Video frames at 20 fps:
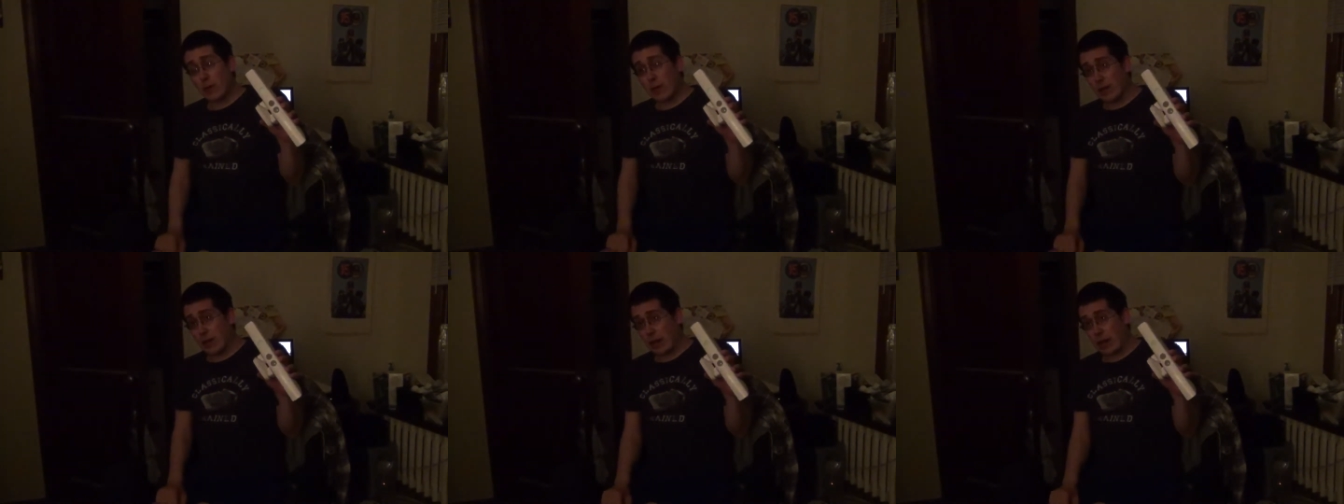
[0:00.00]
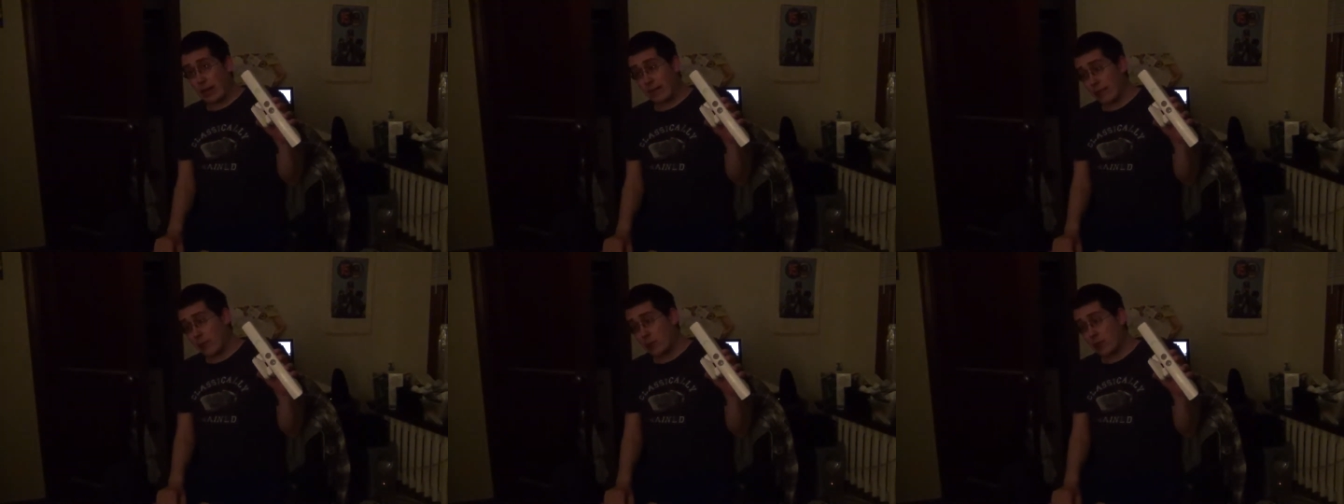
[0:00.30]
I want
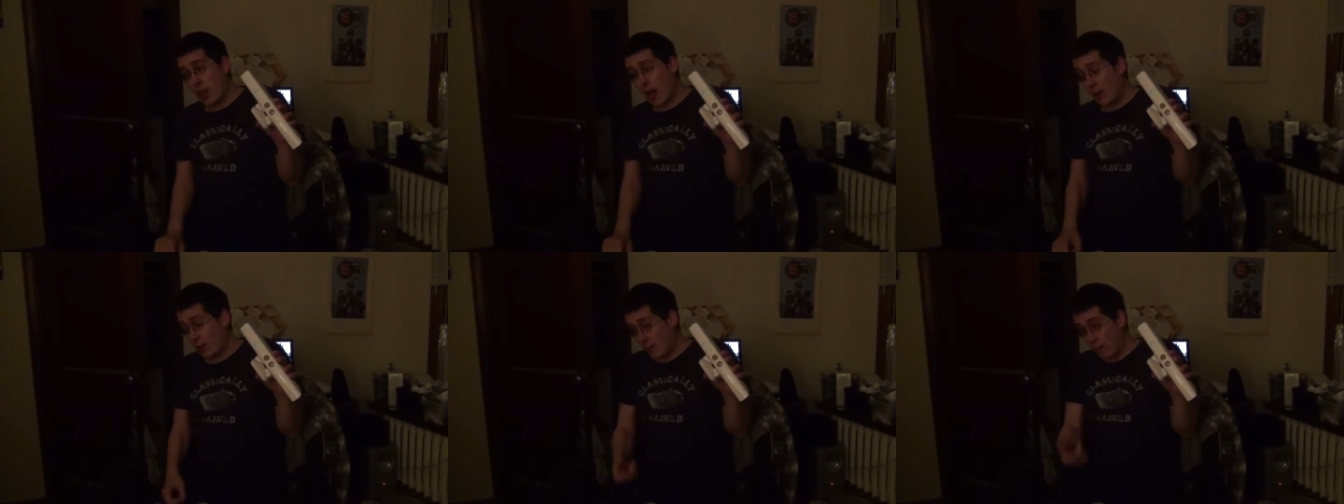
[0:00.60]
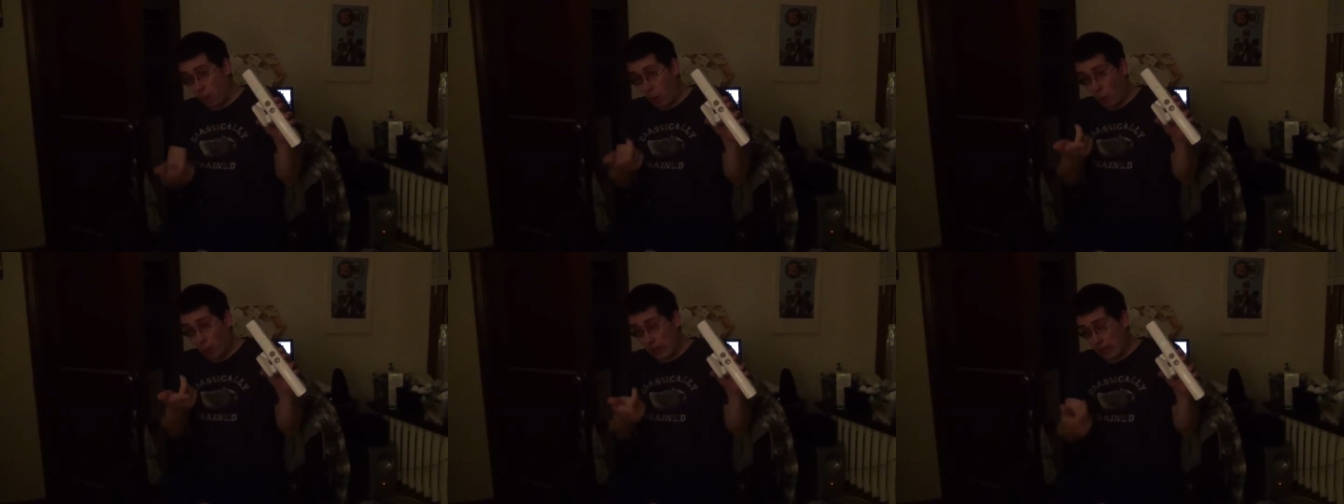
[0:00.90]
to give a shot the
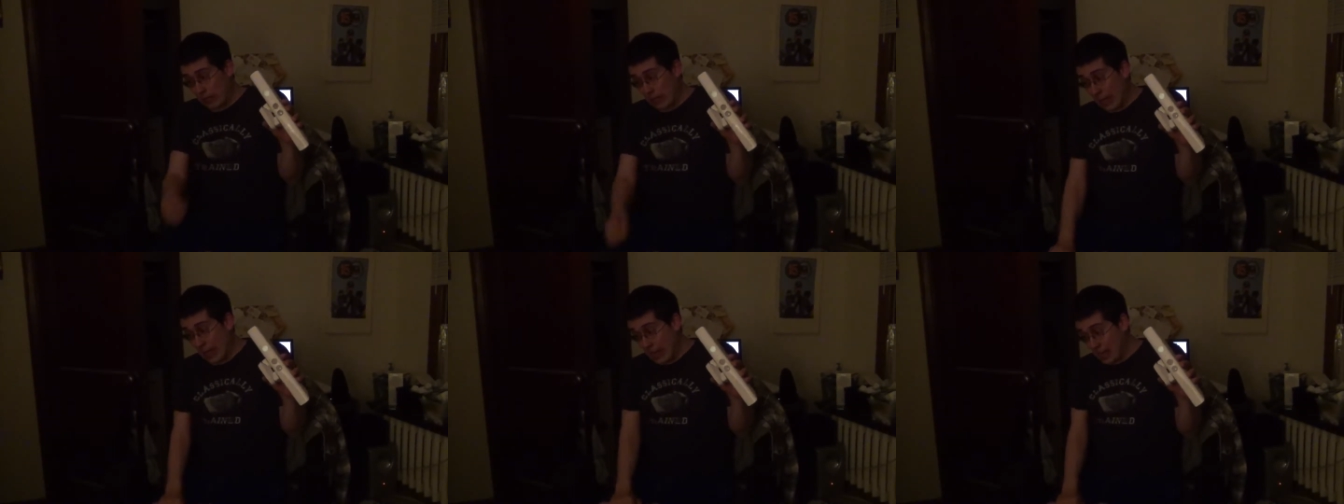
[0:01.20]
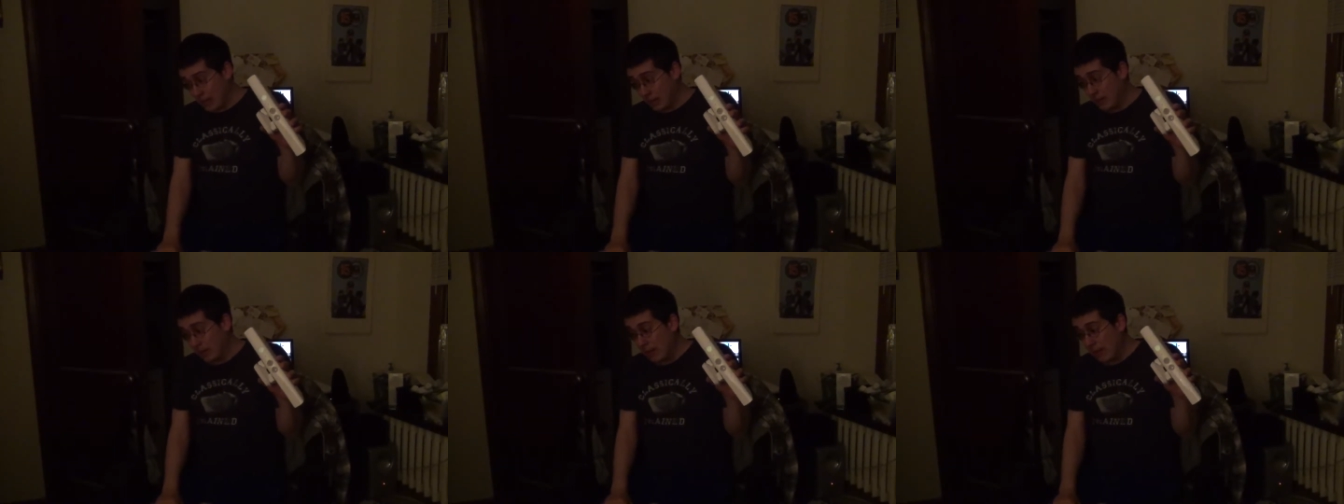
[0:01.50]
bowling
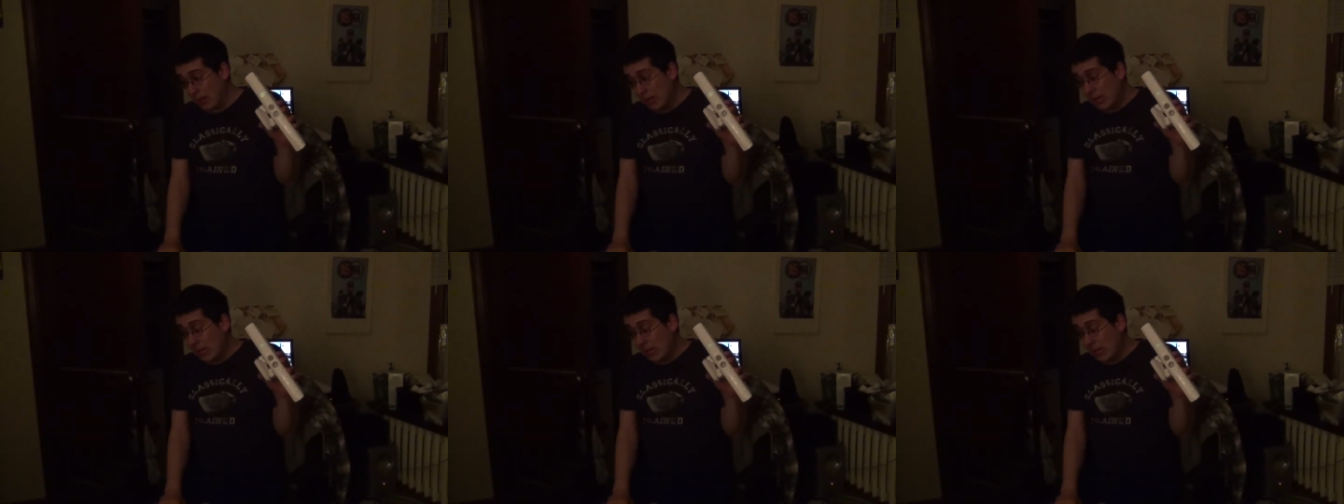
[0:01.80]
game,